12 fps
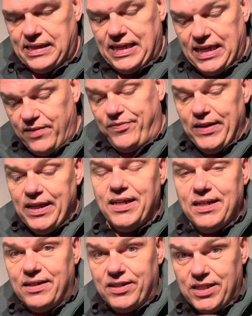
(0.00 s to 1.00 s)
if
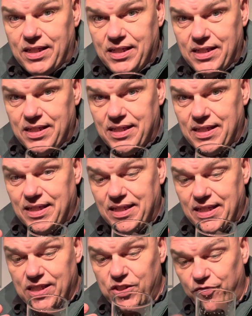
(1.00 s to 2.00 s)
here
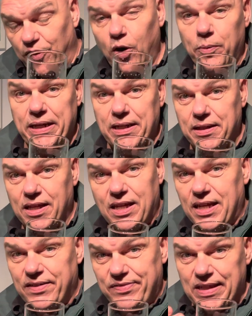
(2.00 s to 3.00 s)
is foam in
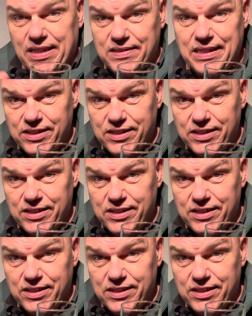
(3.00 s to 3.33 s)
the, if is there